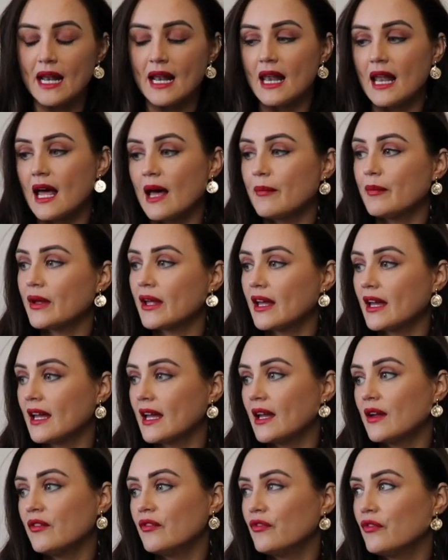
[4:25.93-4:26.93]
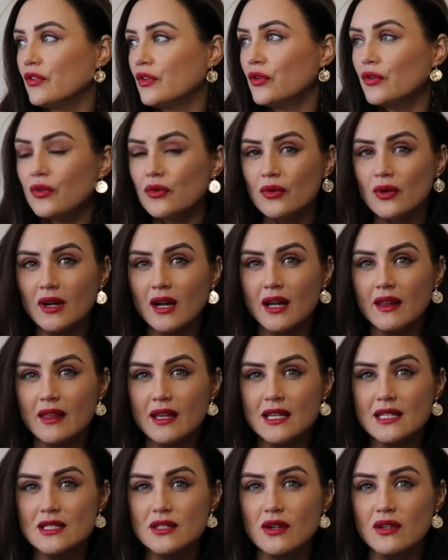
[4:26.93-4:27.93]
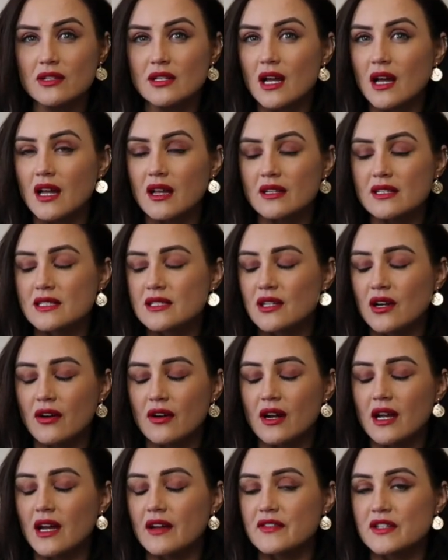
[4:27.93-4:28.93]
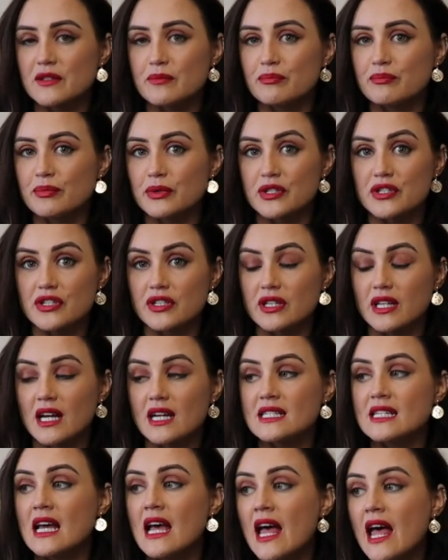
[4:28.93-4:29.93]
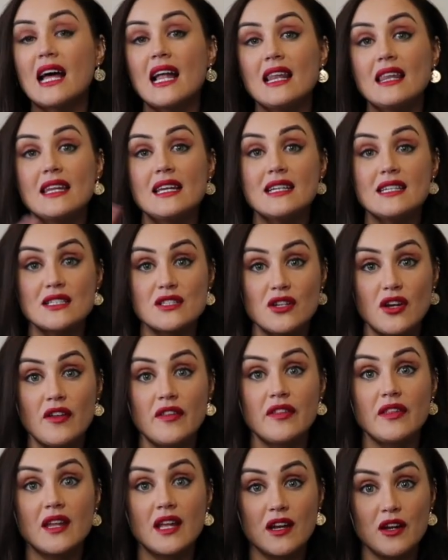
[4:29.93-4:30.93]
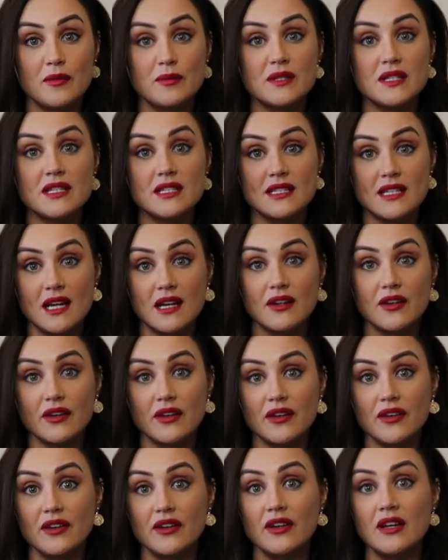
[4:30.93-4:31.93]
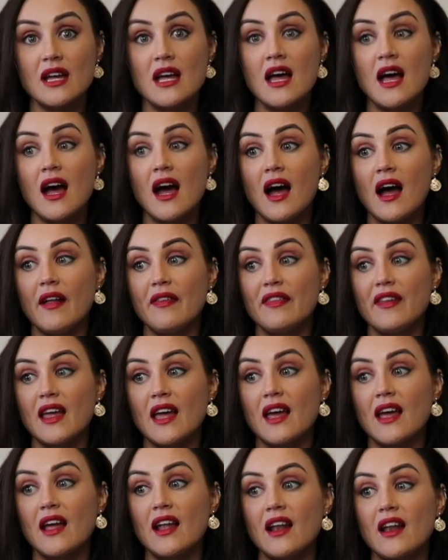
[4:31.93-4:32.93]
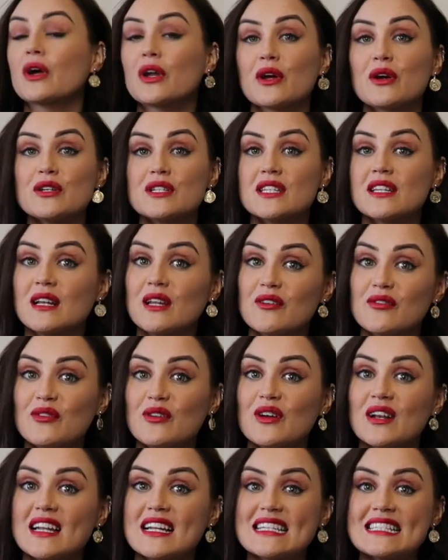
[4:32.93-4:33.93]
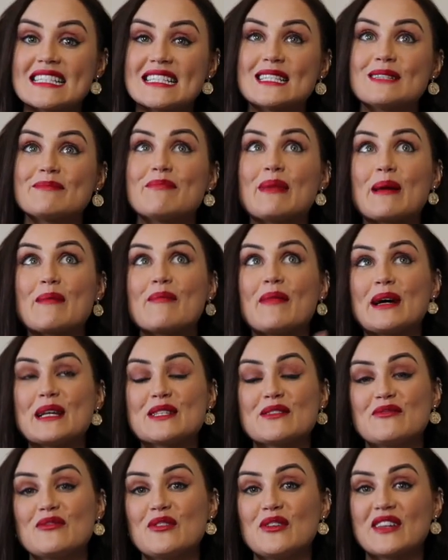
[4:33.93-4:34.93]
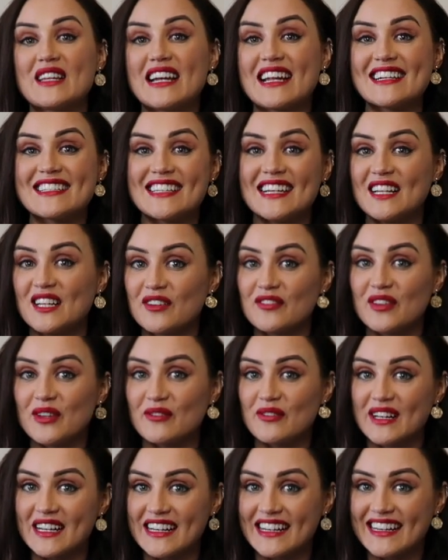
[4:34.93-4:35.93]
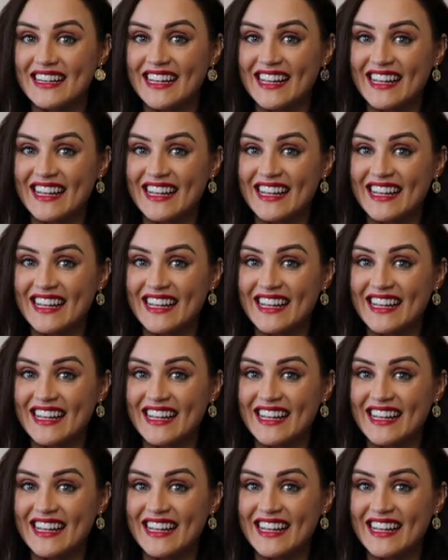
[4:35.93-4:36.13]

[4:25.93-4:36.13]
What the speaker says: l'Abre Vue, I think it's called. Sorry, I just butchered that. That'll lead us on then up to the Sacré-Cœur, and then we're going to go to the Love Wall, and it's this big massive wall that has I love you written